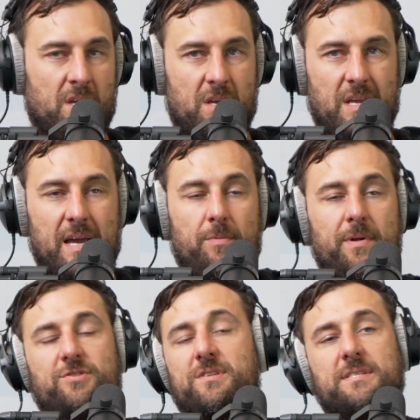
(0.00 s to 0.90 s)
Yeah, it'll be
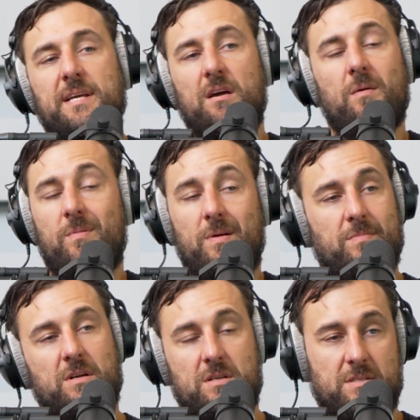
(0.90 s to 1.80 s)
interesting to see.
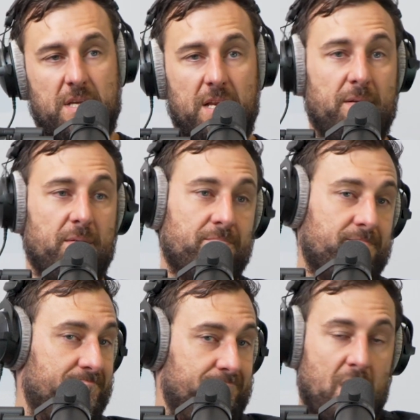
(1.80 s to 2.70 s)
Like I said,
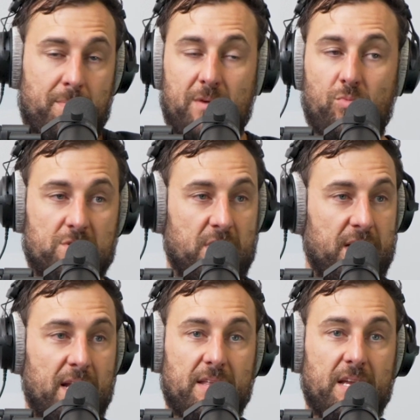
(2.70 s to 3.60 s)
maybe he wants to get
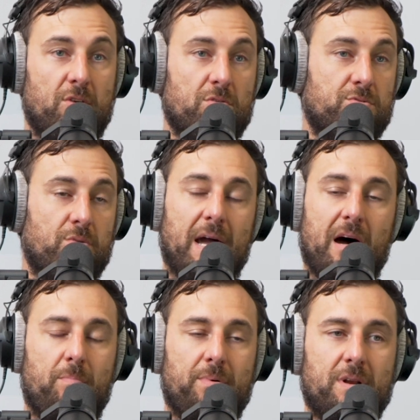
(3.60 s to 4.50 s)
another year or two
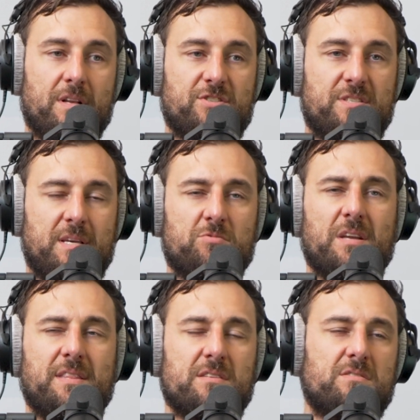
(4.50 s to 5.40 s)
out, but it just seems
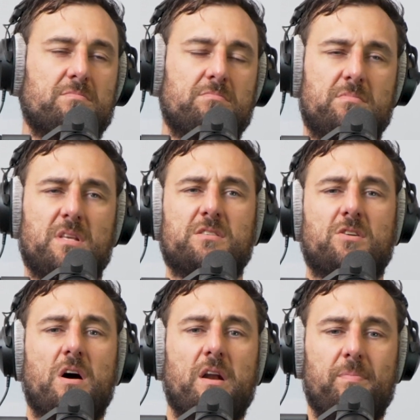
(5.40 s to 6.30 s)
like this
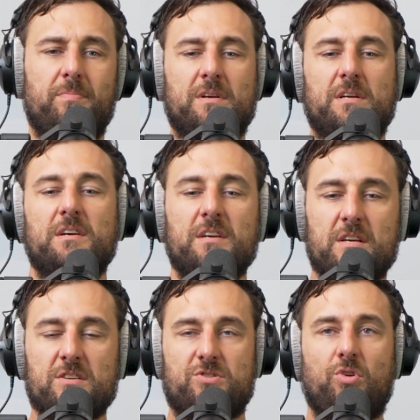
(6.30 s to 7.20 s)
kind of
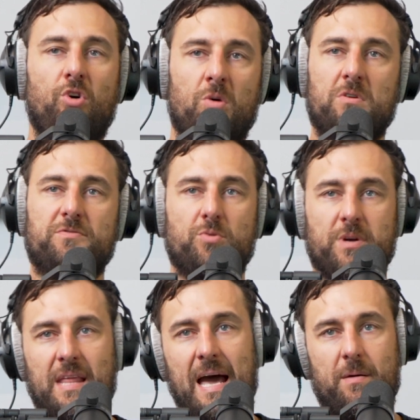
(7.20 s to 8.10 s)
storm of doing
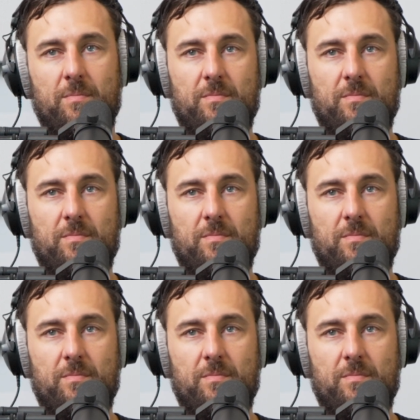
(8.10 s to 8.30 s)
that